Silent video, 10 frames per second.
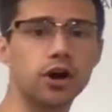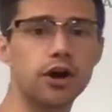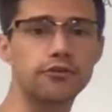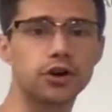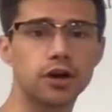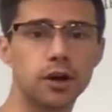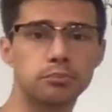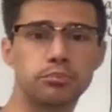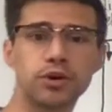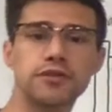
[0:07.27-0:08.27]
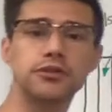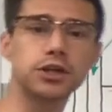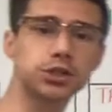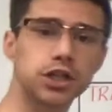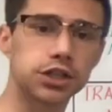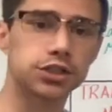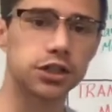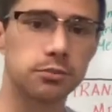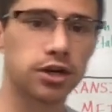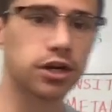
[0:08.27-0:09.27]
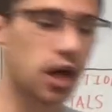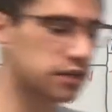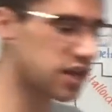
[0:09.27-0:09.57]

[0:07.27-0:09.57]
over a brief introduction to the periodic